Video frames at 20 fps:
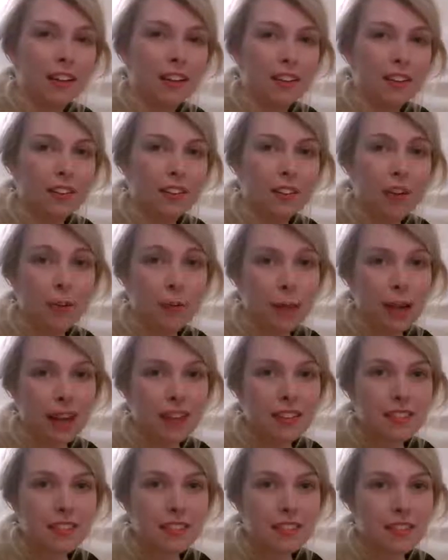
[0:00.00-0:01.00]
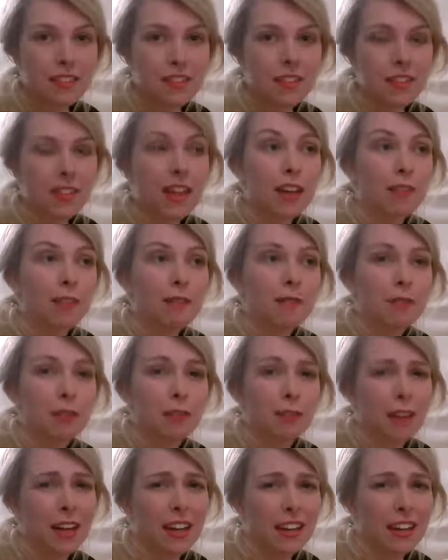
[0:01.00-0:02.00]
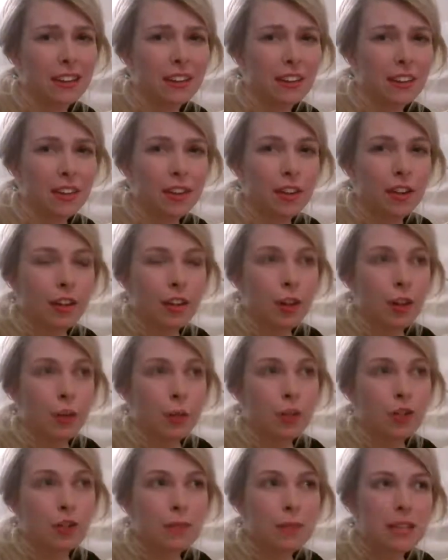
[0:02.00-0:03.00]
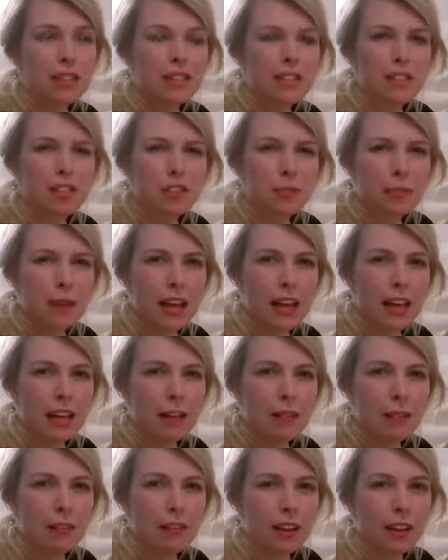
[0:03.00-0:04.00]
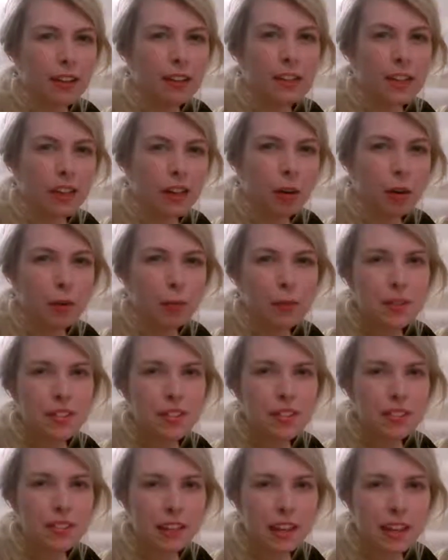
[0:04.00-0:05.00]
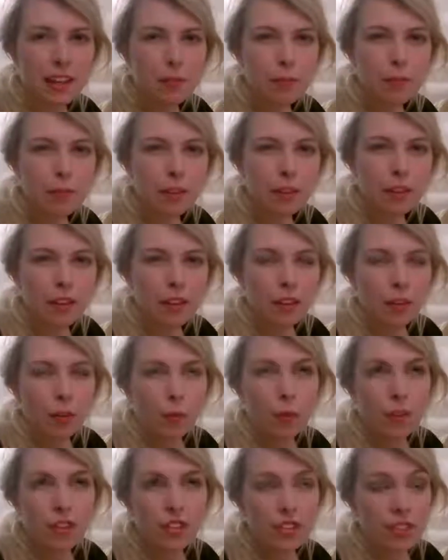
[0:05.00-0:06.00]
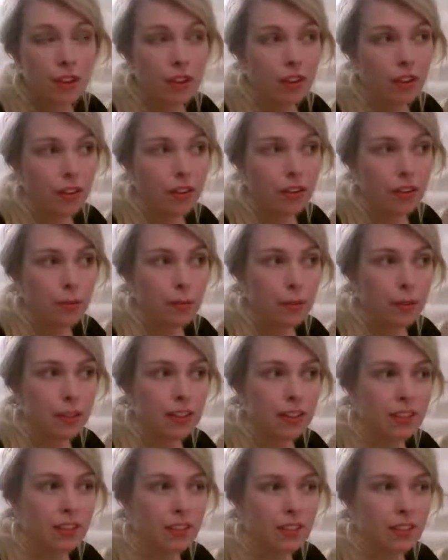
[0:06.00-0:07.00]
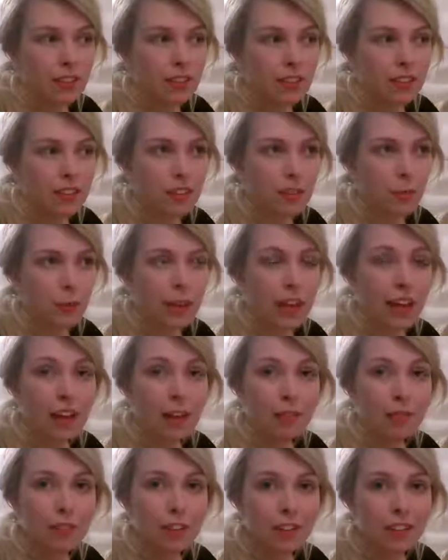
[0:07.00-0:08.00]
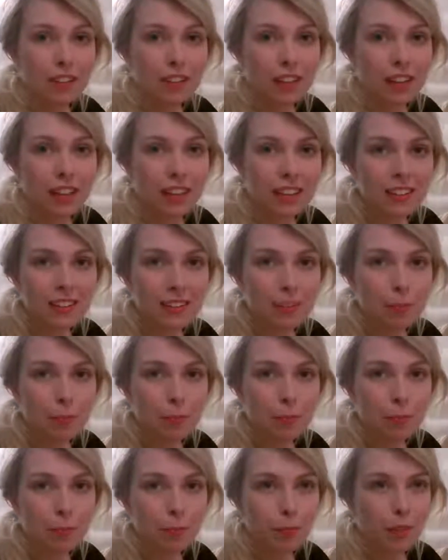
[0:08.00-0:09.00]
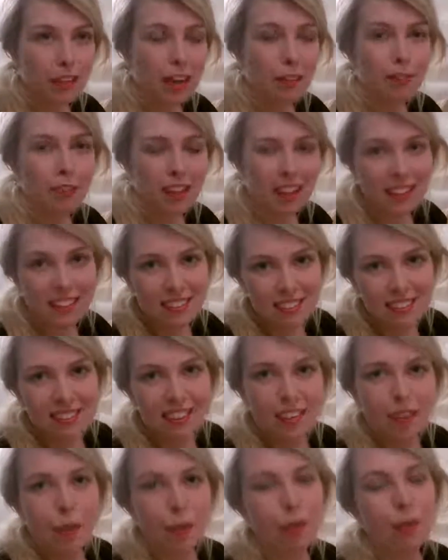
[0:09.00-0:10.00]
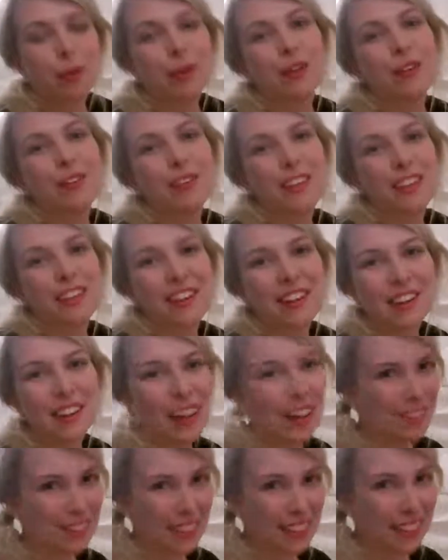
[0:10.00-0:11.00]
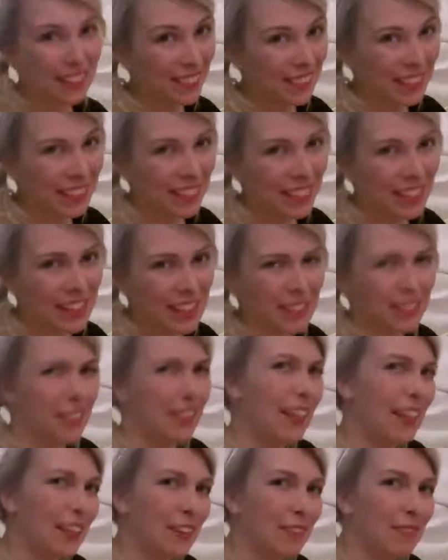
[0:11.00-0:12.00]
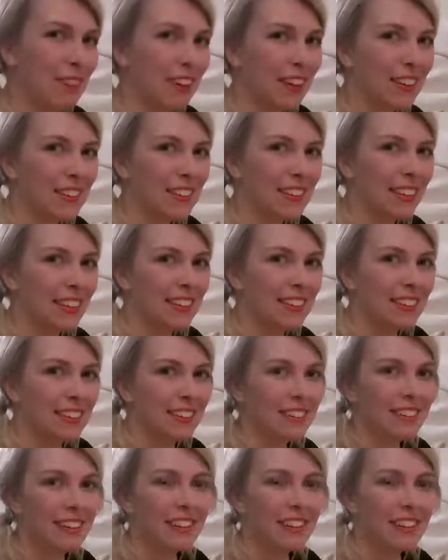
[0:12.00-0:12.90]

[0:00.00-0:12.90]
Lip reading: no mass, so they have infinite range, which means they should behave like almost the same, which is odd because we have photon lights, we have lights, but we don't have gluon lights or gluon power stations